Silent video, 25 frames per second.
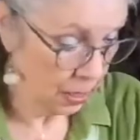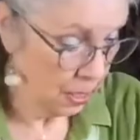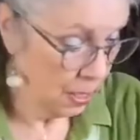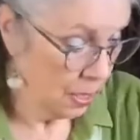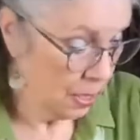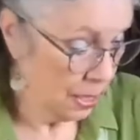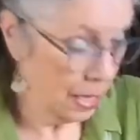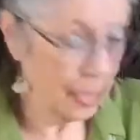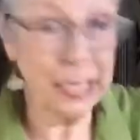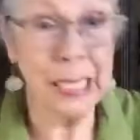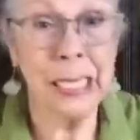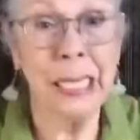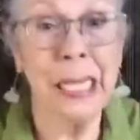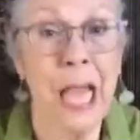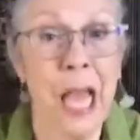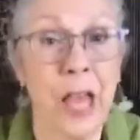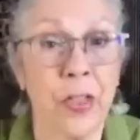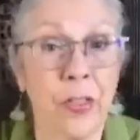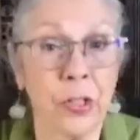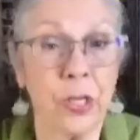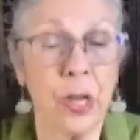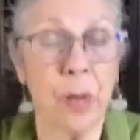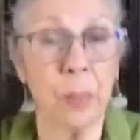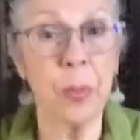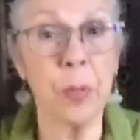and he
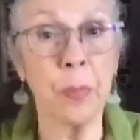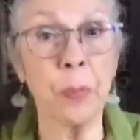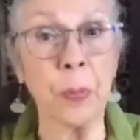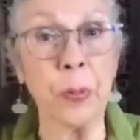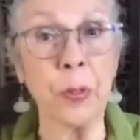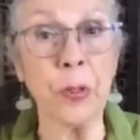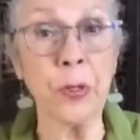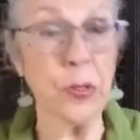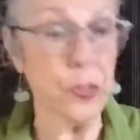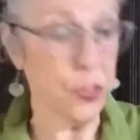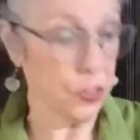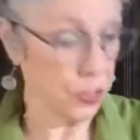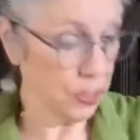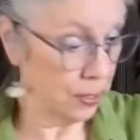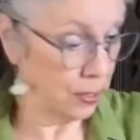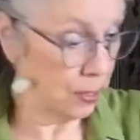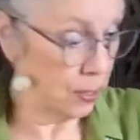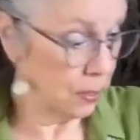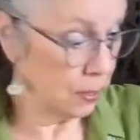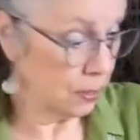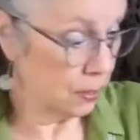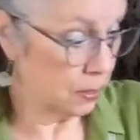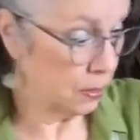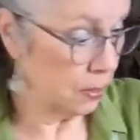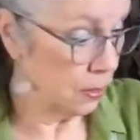gathered up the birds
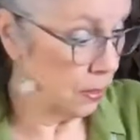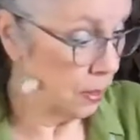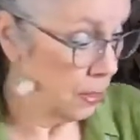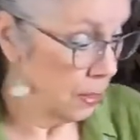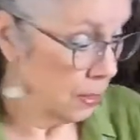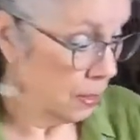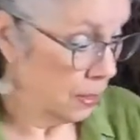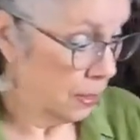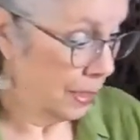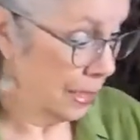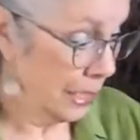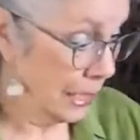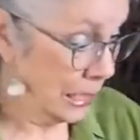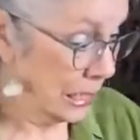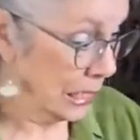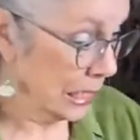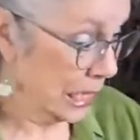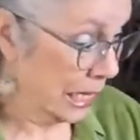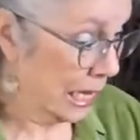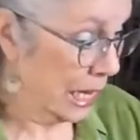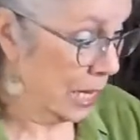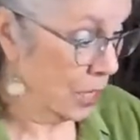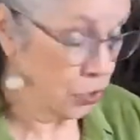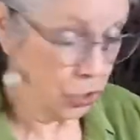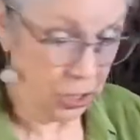and he set
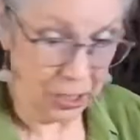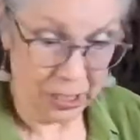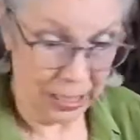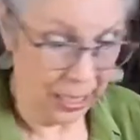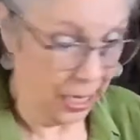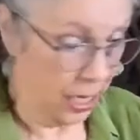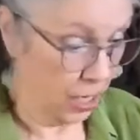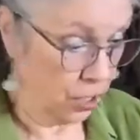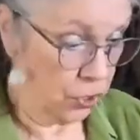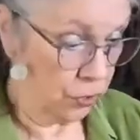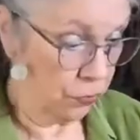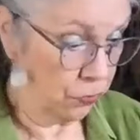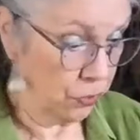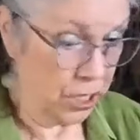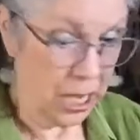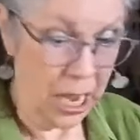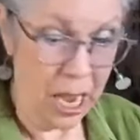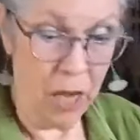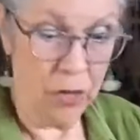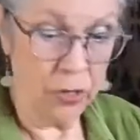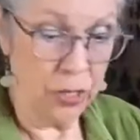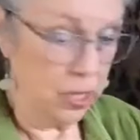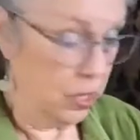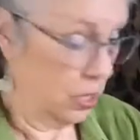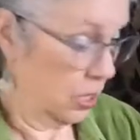out to the edge of
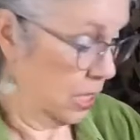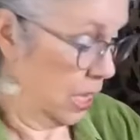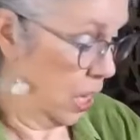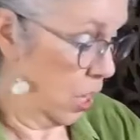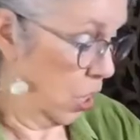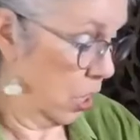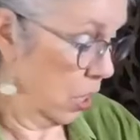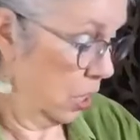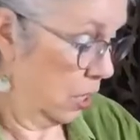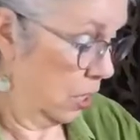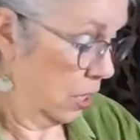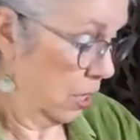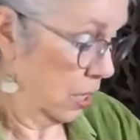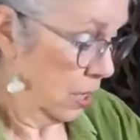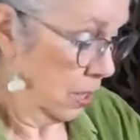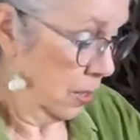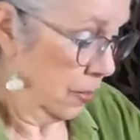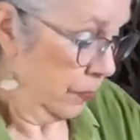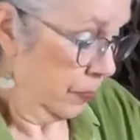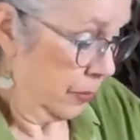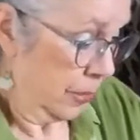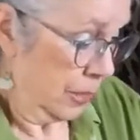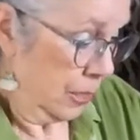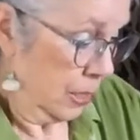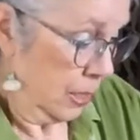town, and there
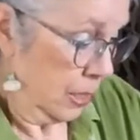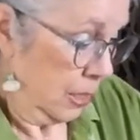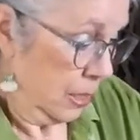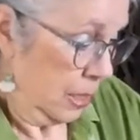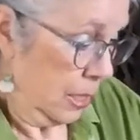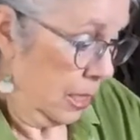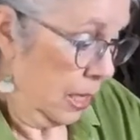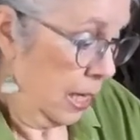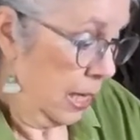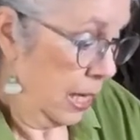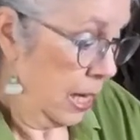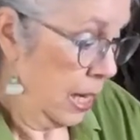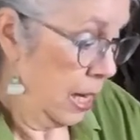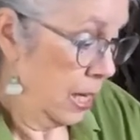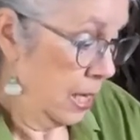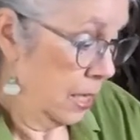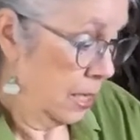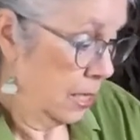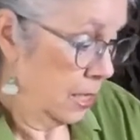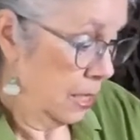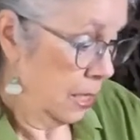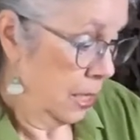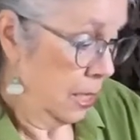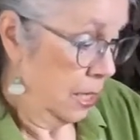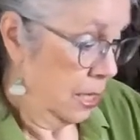he
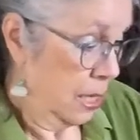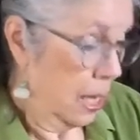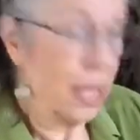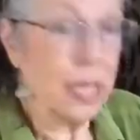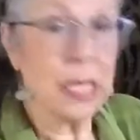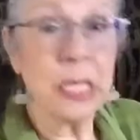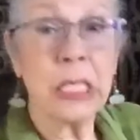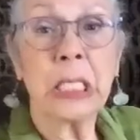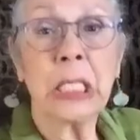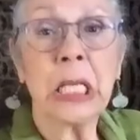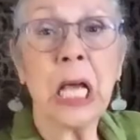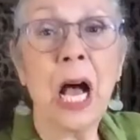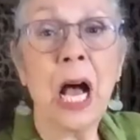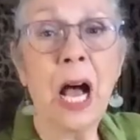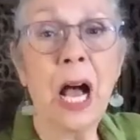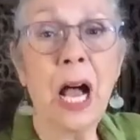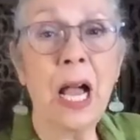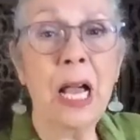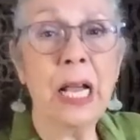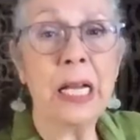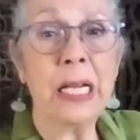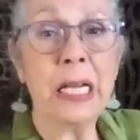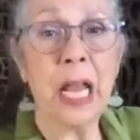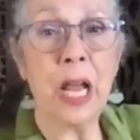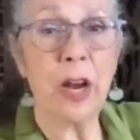
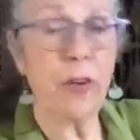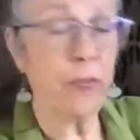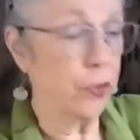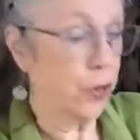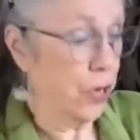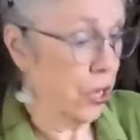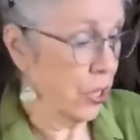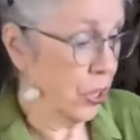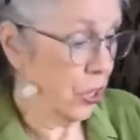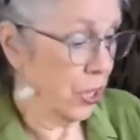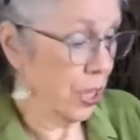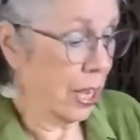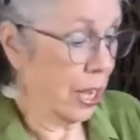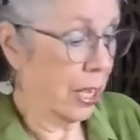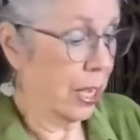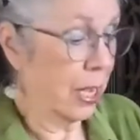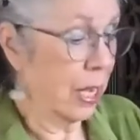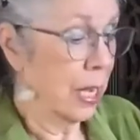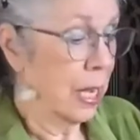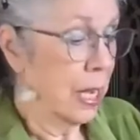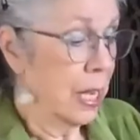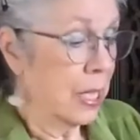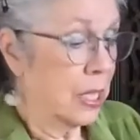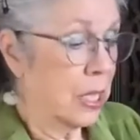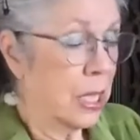untied
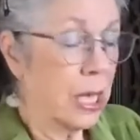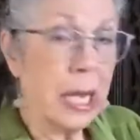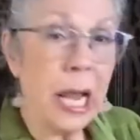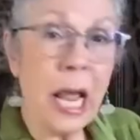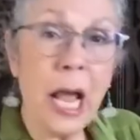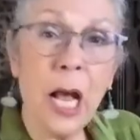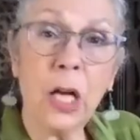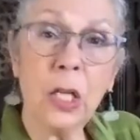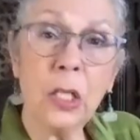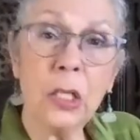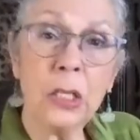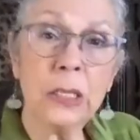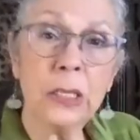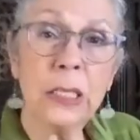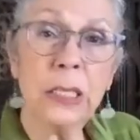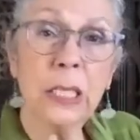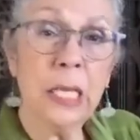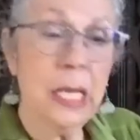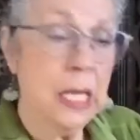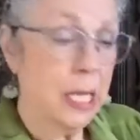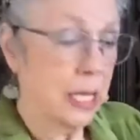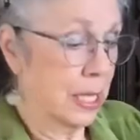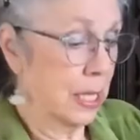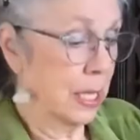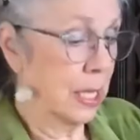everything that held
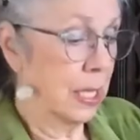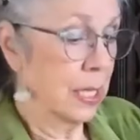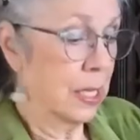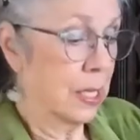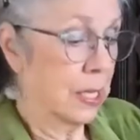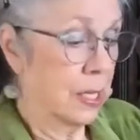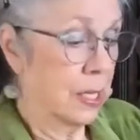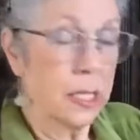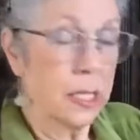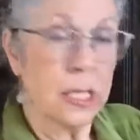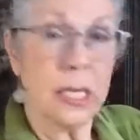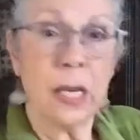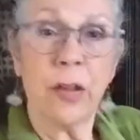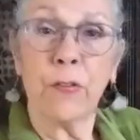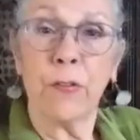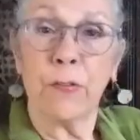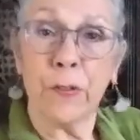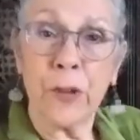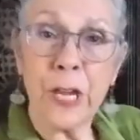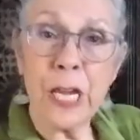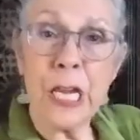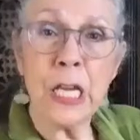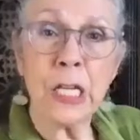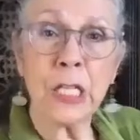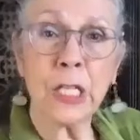the
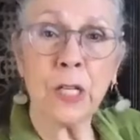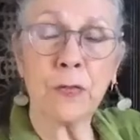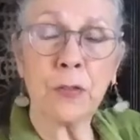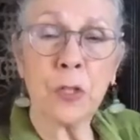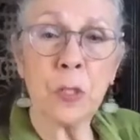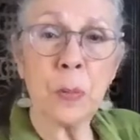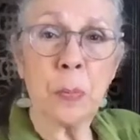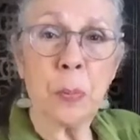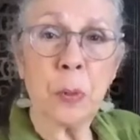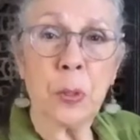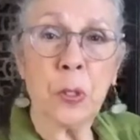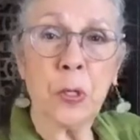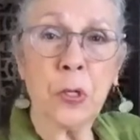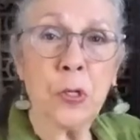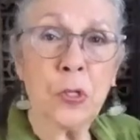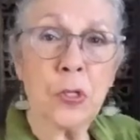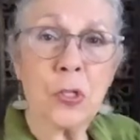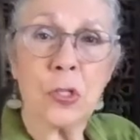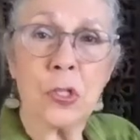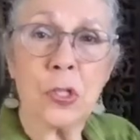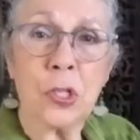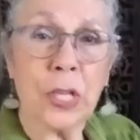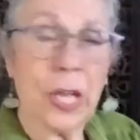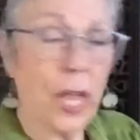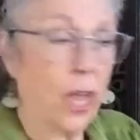feet of the birds
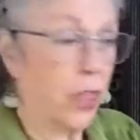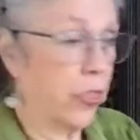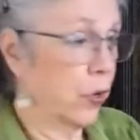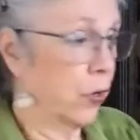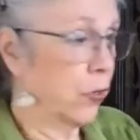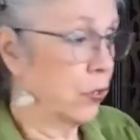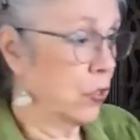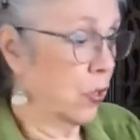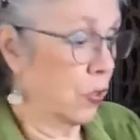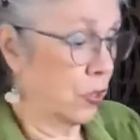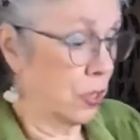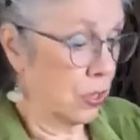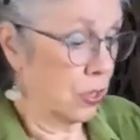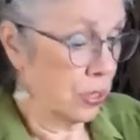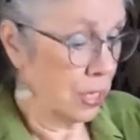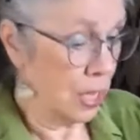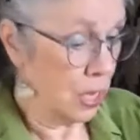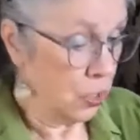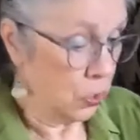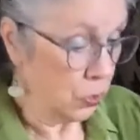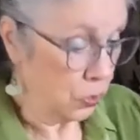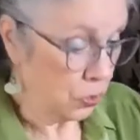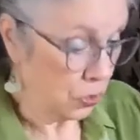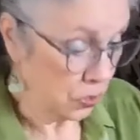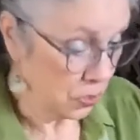together so that they
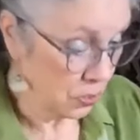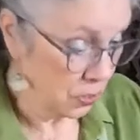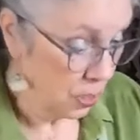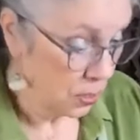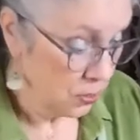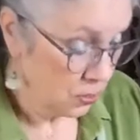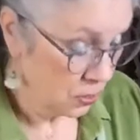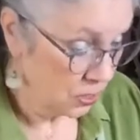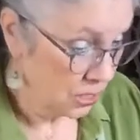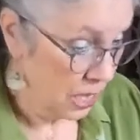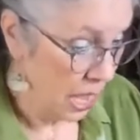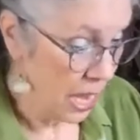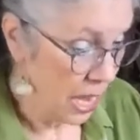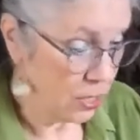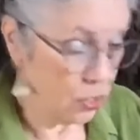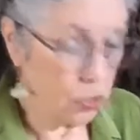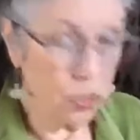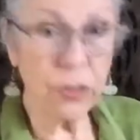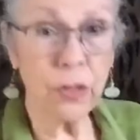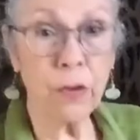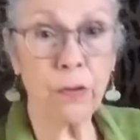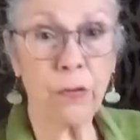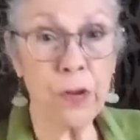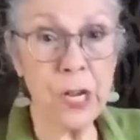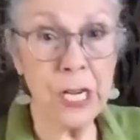could stand on
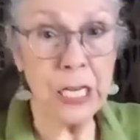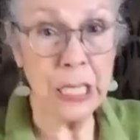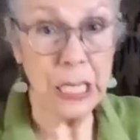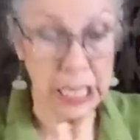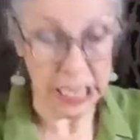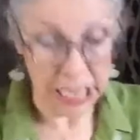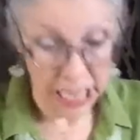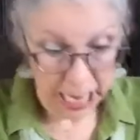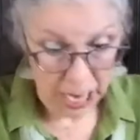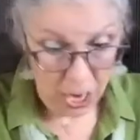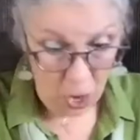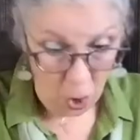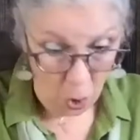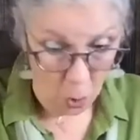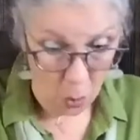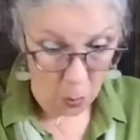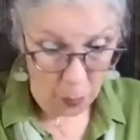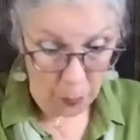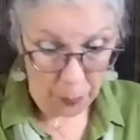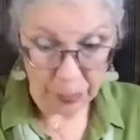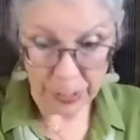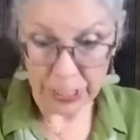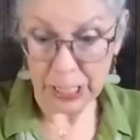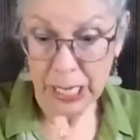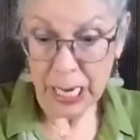their feet, and he
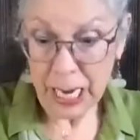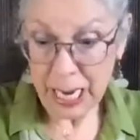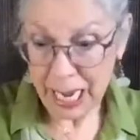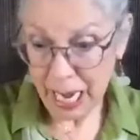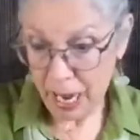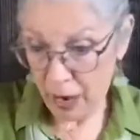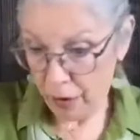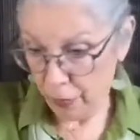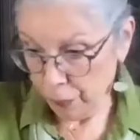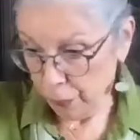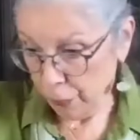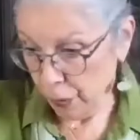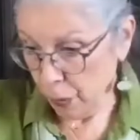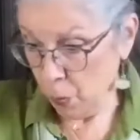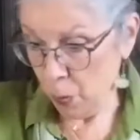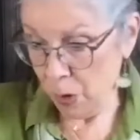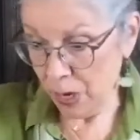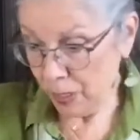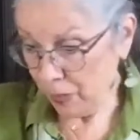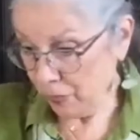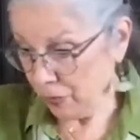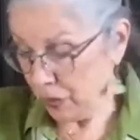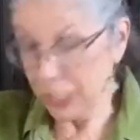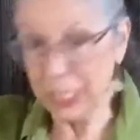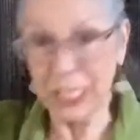opened every one
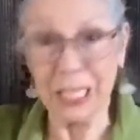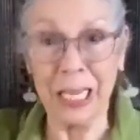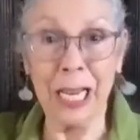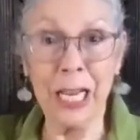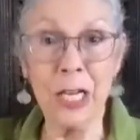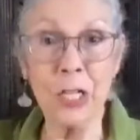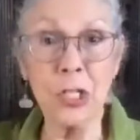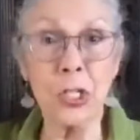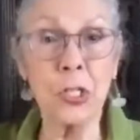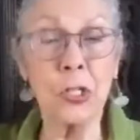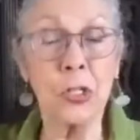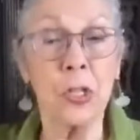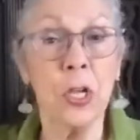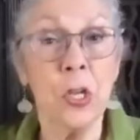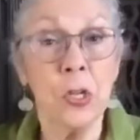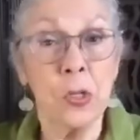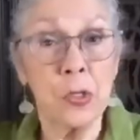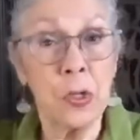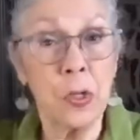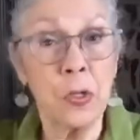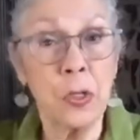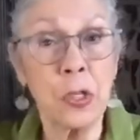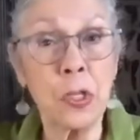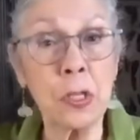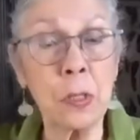of the cages
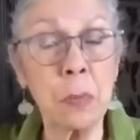so that the